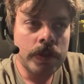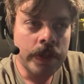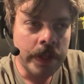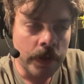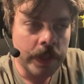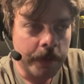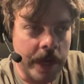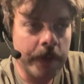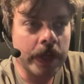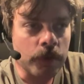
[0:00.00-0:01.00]
the only
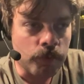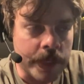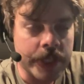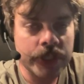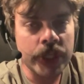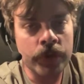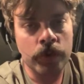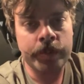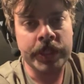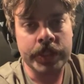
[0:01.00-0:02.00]
way we're going to reach the
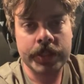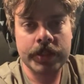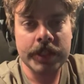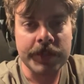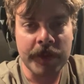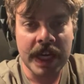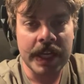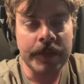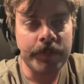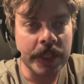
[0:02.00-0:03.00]
normies is
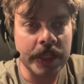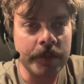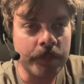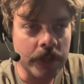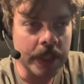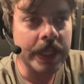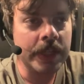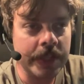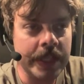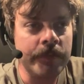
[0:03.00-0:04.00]
by being
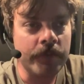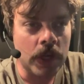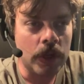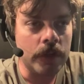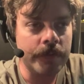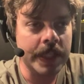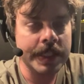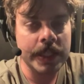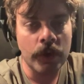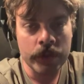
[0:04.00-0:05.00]
politically involved.
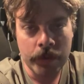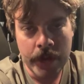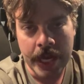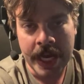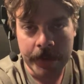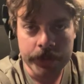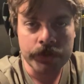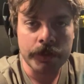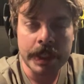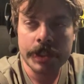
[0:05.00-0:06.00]
That's the only way I
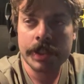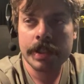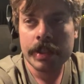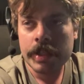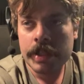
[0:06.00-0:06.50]
was reached.